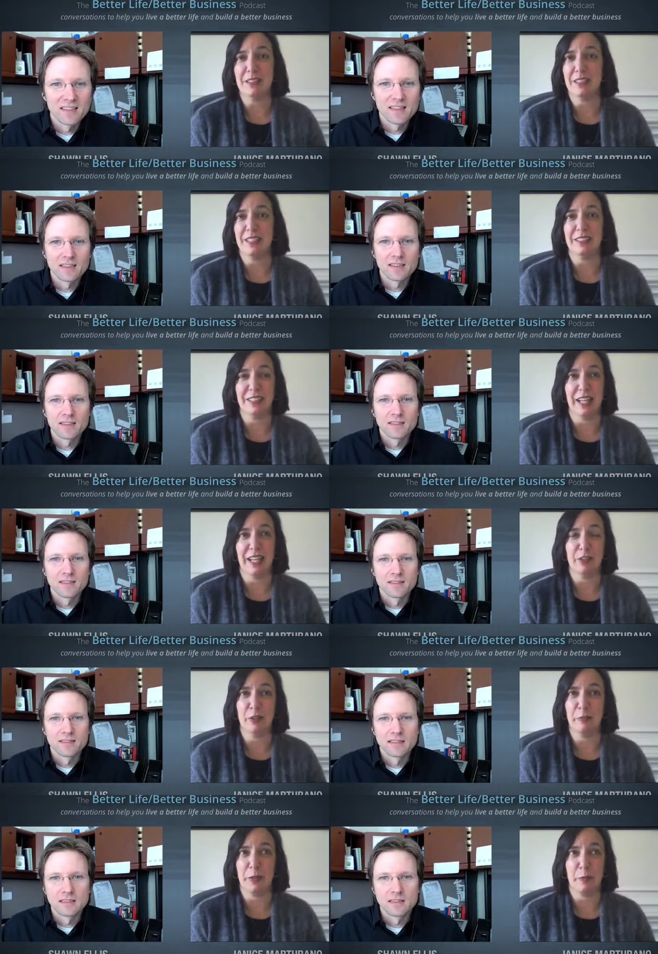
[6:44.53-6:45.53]
Speaker 1: things that
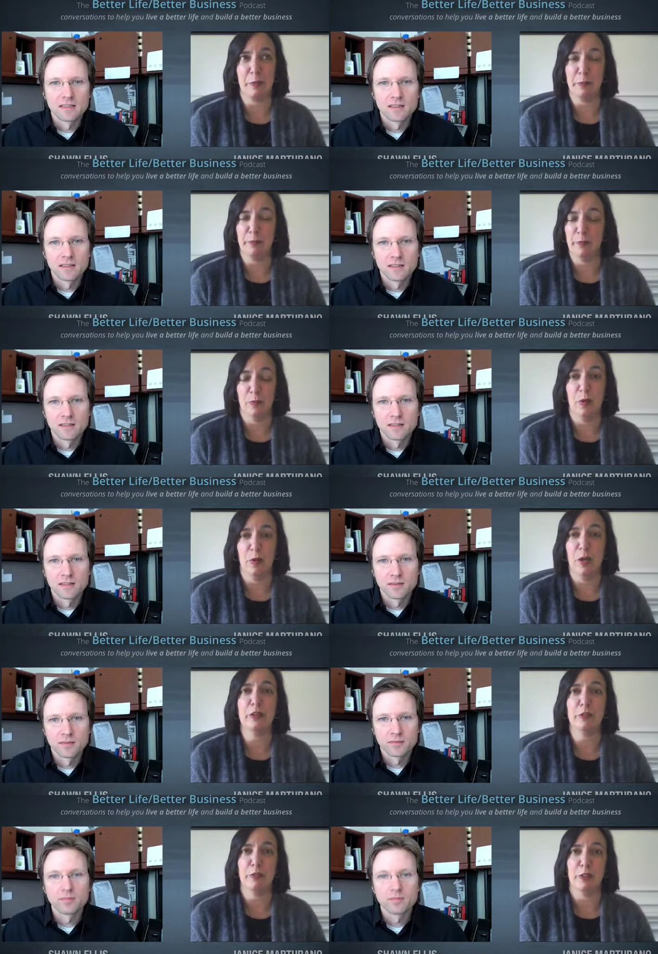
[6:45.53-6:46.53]
could be
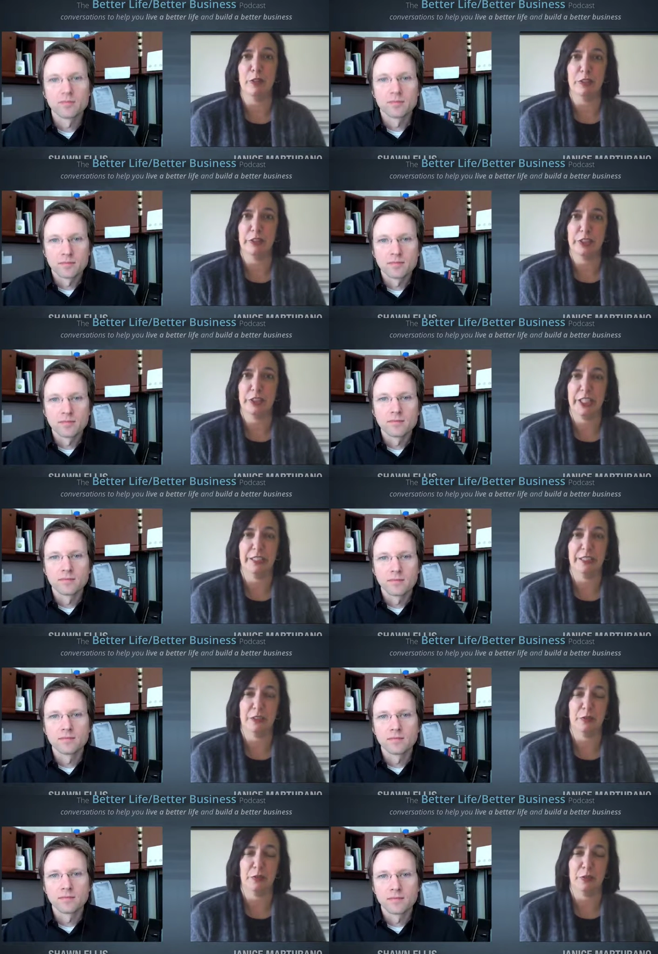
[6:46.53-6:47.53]
wonderful
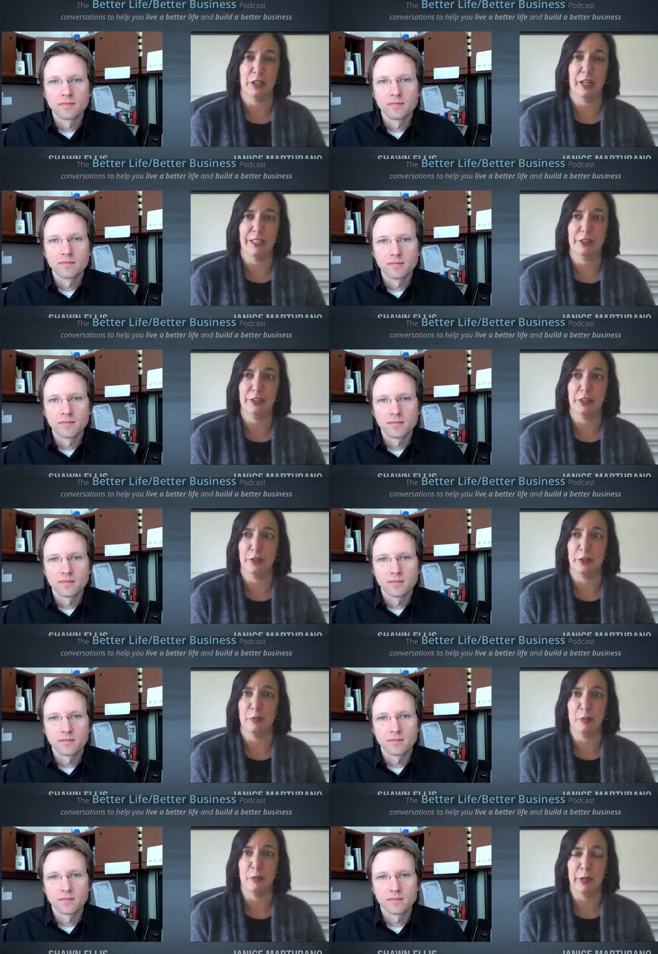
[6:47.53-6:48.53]
chances for us
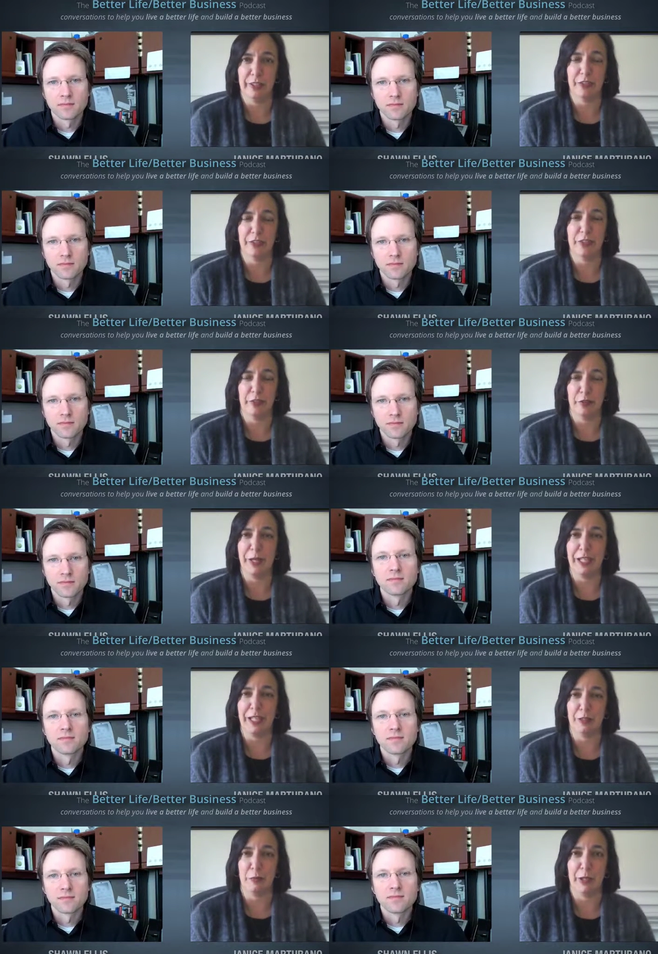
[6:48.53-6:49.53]
to bring ourselves back
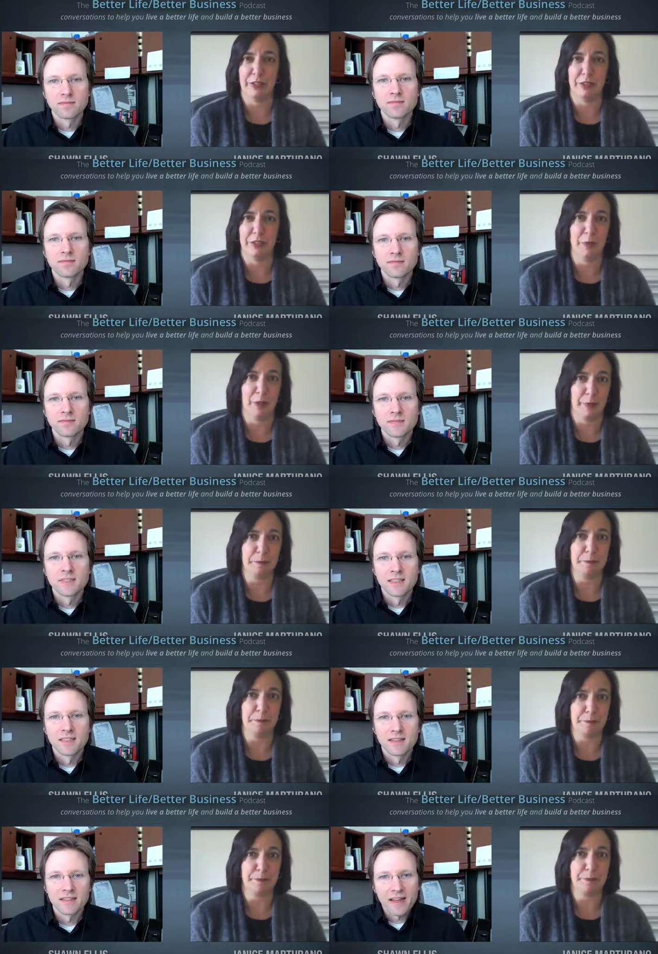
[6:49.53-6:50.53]
to the present moment.
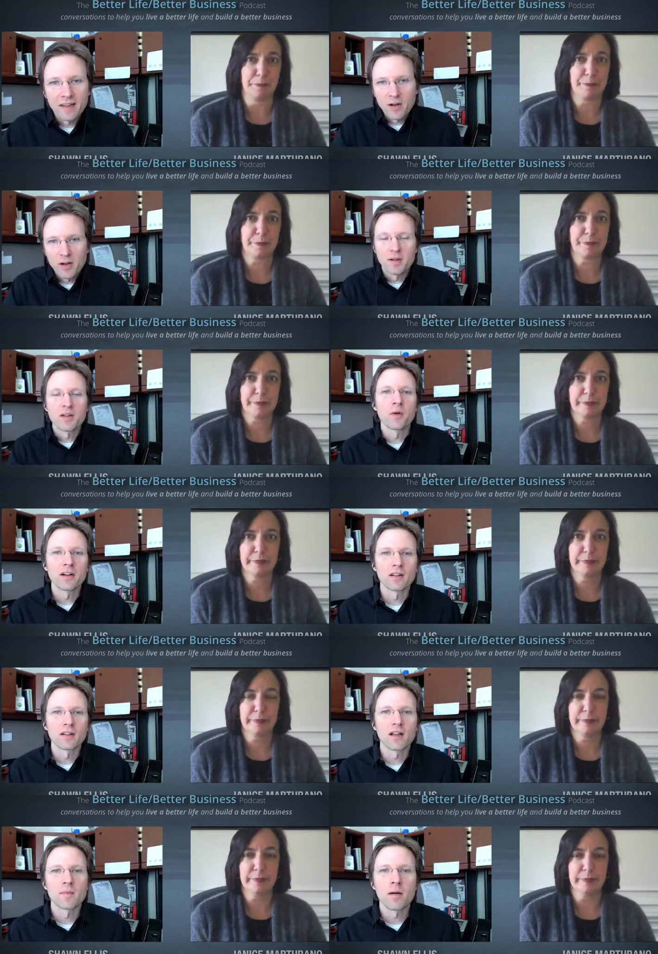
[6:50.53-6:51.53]
Speaker 2: Yeah, and, and you know, we
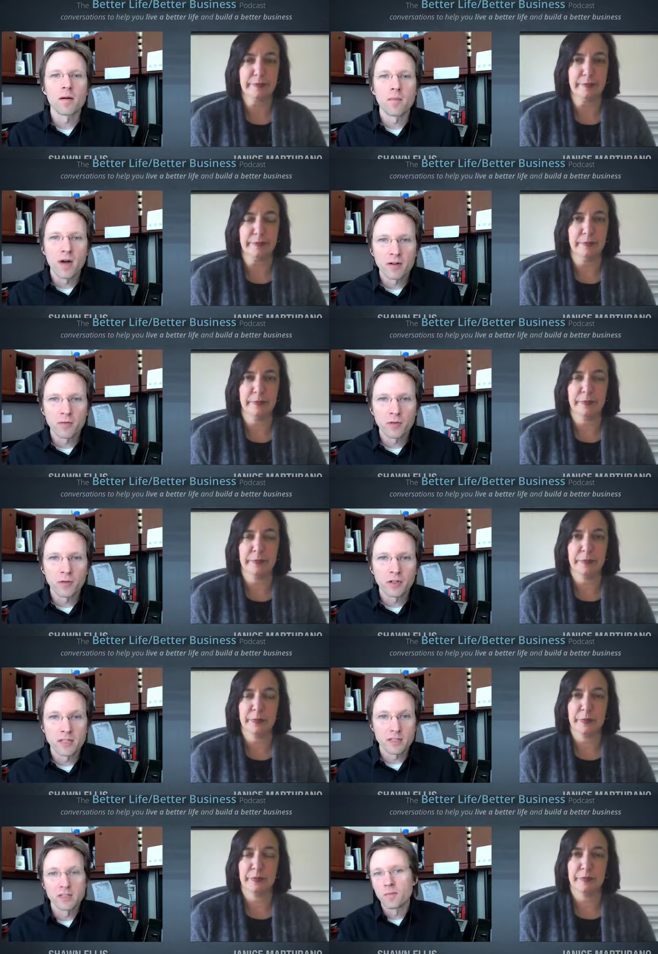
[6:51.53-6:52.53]
hear a lot about
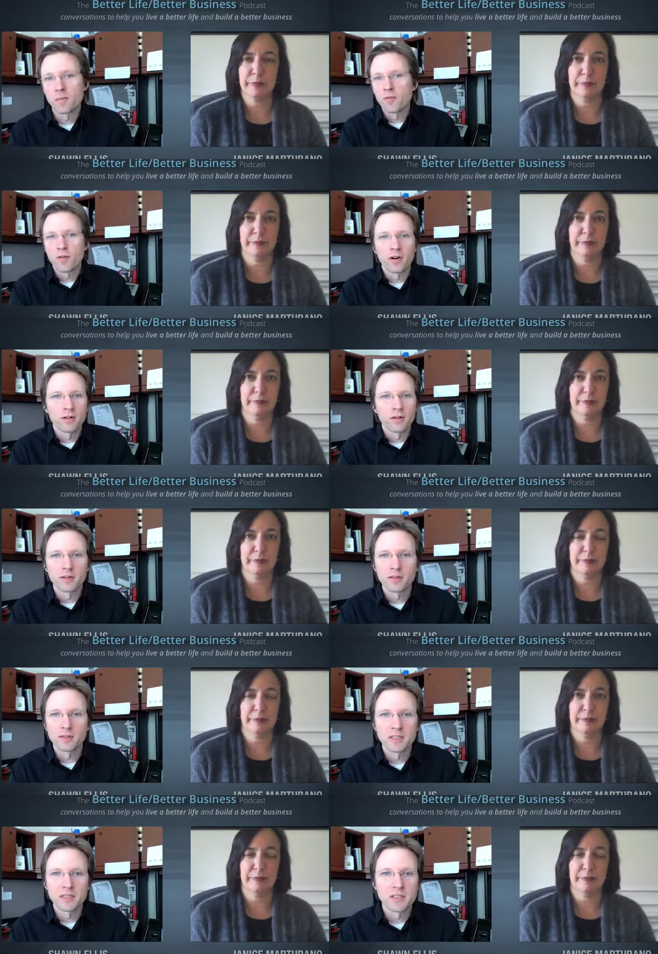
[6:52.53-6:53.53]
mindfulness. Some of our
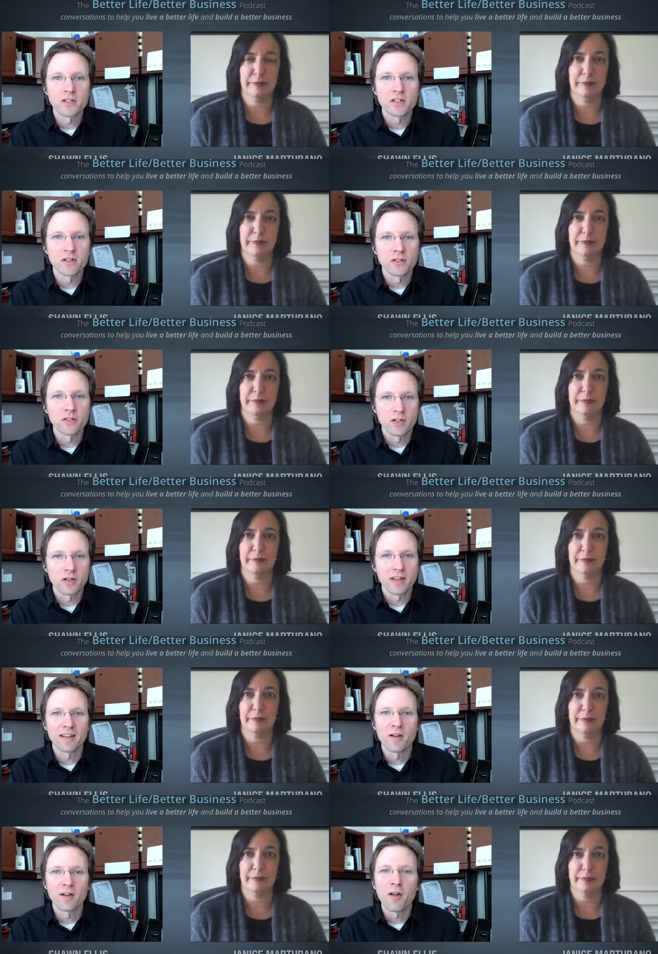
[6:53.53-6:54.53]
listeners and, and,
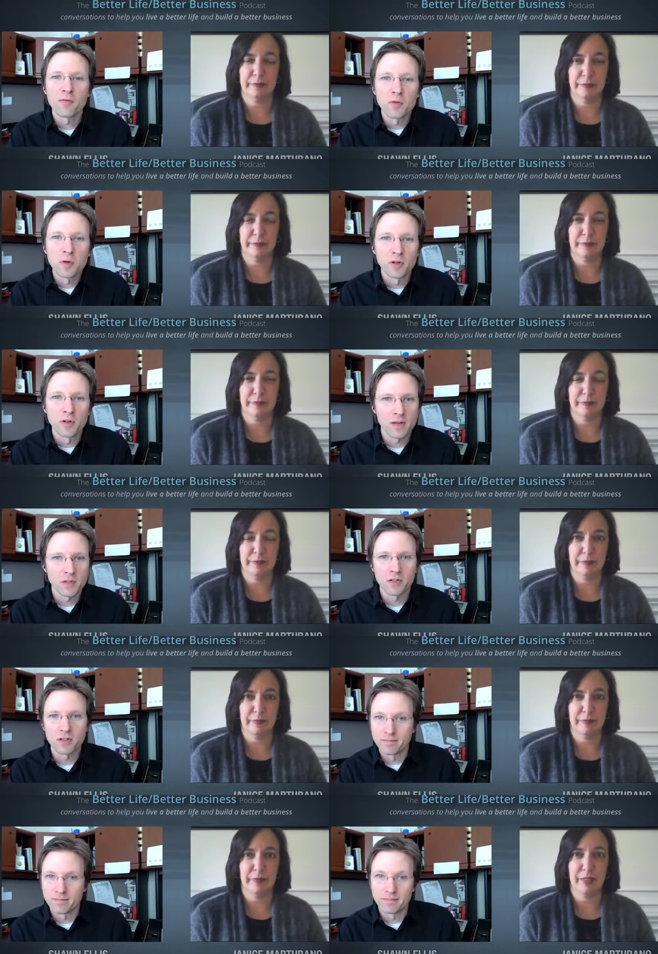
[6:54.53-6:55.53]
and viewers, I'm sure
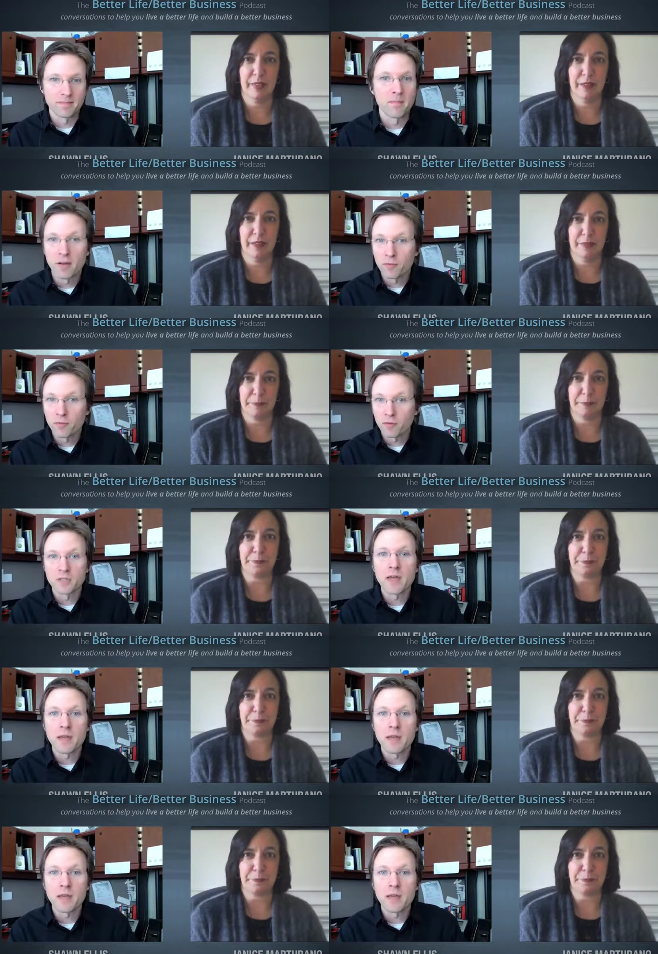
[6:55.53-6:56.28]
mindfulness may